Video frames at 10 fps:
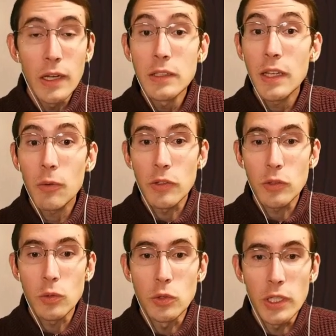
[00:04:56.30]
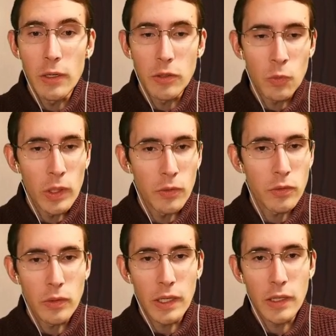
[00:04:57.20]
I did take Raskuja out as
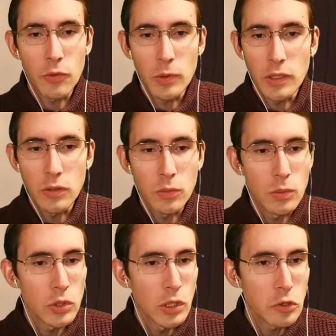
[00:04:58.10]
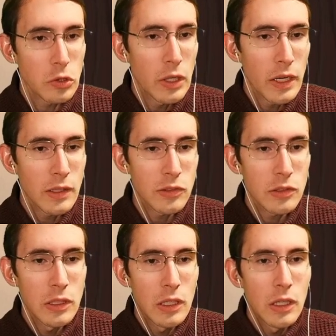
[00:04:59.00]
well, so that guy's ready to change
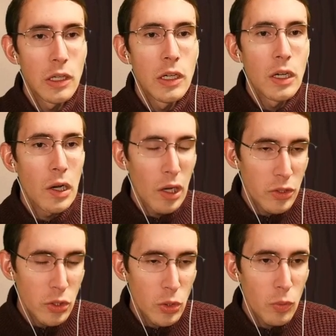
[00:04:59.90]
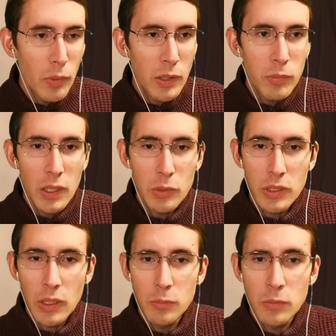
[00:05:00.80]
class. Otto might be
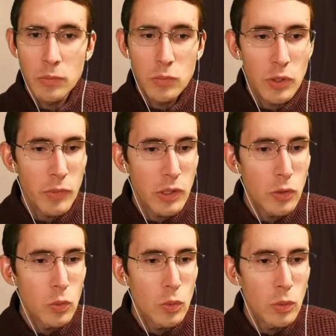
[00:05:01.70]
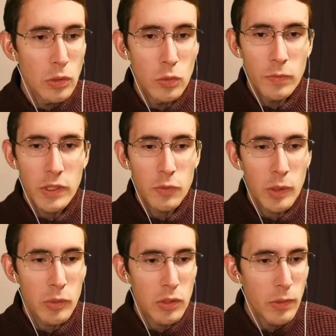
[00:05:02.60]
able to become something cool.
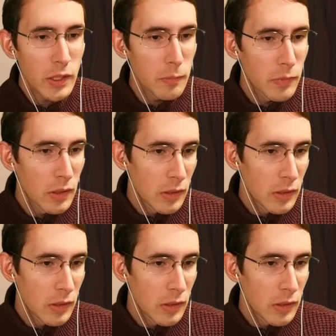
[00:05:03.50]
Ludwig's people are ready.